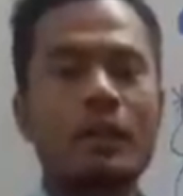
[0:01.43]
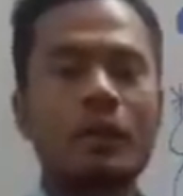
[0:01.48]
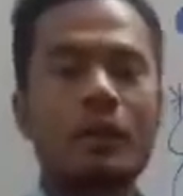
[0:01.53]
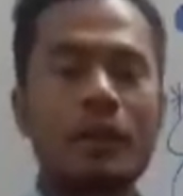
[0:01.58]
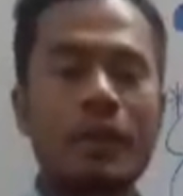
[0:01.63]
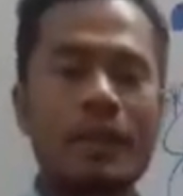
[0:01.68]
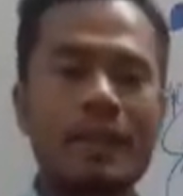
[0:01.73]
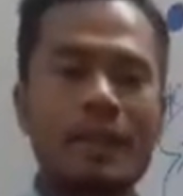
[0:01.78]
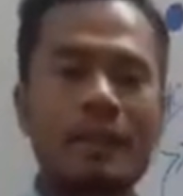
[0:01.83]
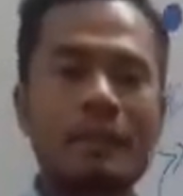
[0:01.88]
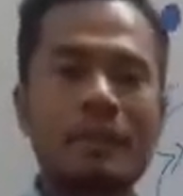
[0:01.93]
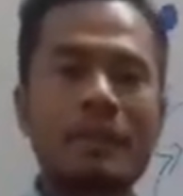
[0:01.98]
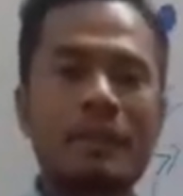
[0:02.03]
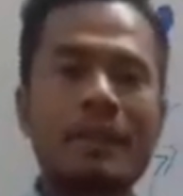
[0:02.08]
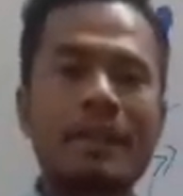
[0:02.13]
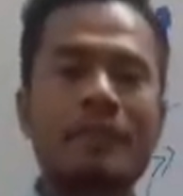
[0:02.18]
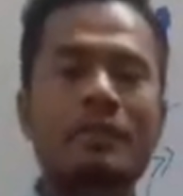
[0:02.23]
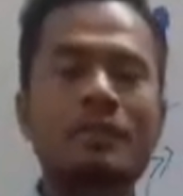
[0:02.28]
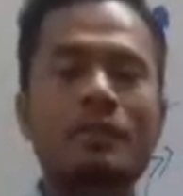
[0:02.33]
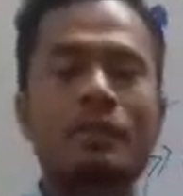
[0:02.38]
Welcome
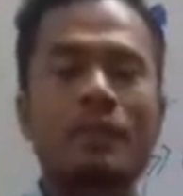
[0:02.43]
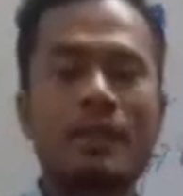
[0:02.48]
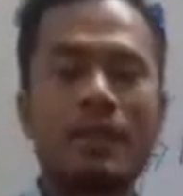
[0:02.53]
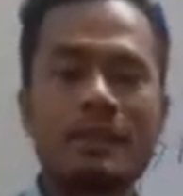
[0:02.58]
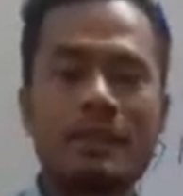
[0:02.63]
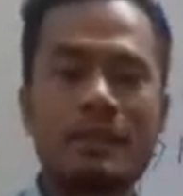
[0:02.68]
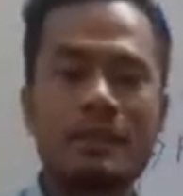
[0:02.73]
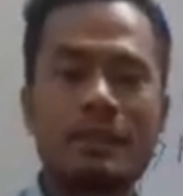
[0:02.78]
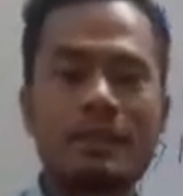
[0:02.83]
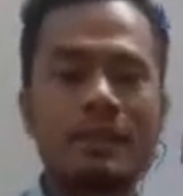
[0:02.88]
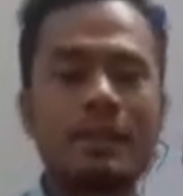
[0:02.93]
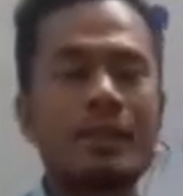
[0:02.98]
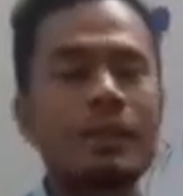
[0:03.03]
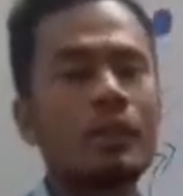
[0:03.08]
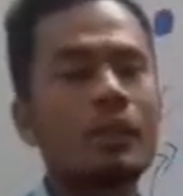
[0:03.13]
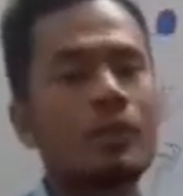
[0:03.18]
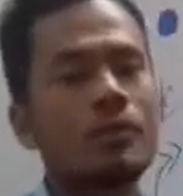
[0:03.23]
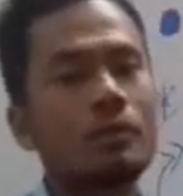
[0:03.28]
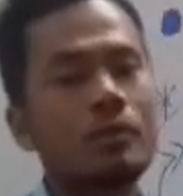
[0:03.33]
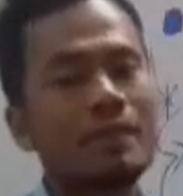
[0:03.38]
again students
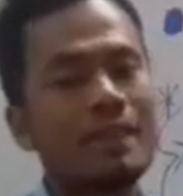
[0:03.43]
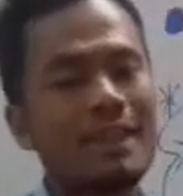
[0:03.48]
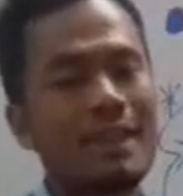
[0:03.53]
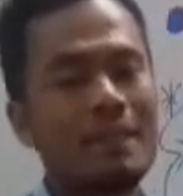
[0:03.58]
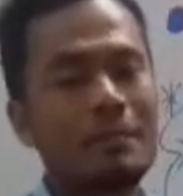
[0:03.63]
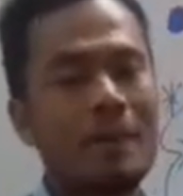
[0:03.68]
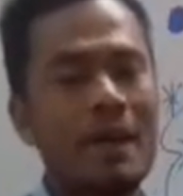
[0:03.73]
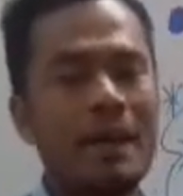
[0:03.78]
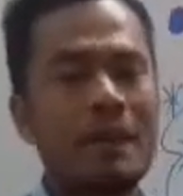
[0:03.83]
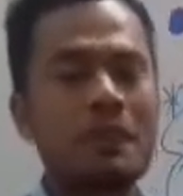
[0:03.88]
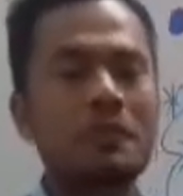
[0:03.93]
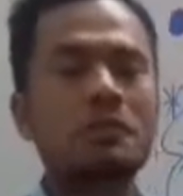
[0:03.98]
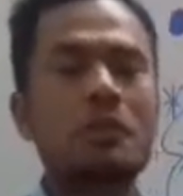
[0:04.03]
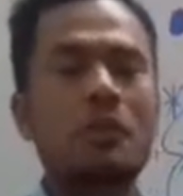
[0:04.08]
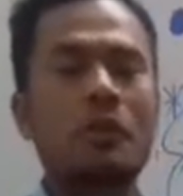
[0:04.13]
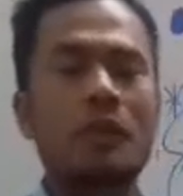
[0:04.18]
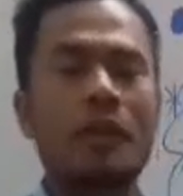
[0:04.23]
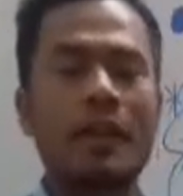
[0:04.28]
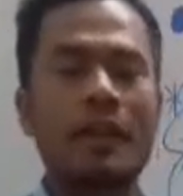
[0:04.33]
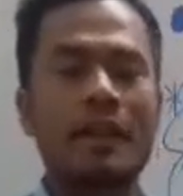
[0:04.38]
to
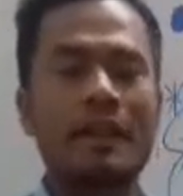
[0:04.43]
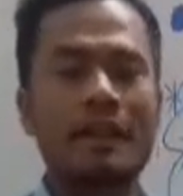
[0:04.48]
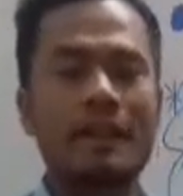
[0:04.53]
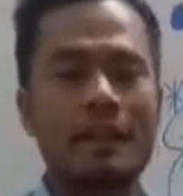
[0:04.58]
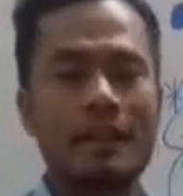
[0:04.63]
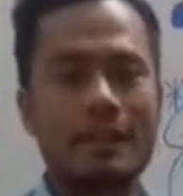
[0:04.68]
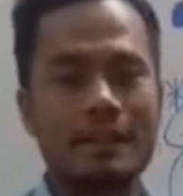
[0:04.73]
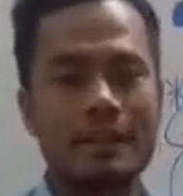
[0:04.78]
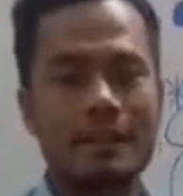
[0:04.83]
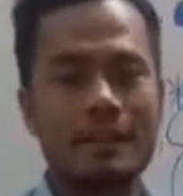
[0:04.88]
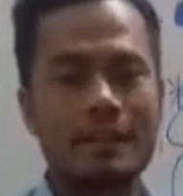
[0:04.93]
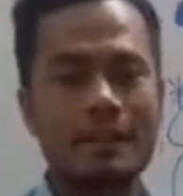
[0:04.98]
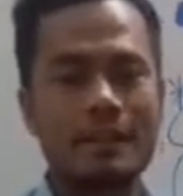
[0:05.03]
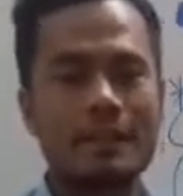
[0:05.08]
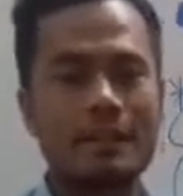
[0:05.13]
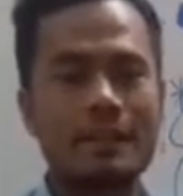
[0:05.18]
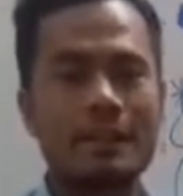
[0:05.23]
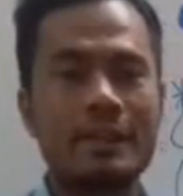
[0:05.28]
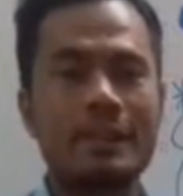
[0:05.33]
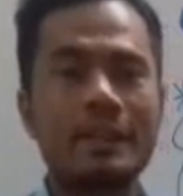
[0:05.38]
CMIS online
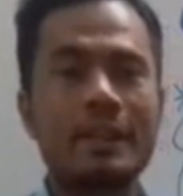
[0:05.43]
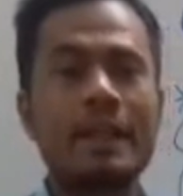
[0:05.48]
classes.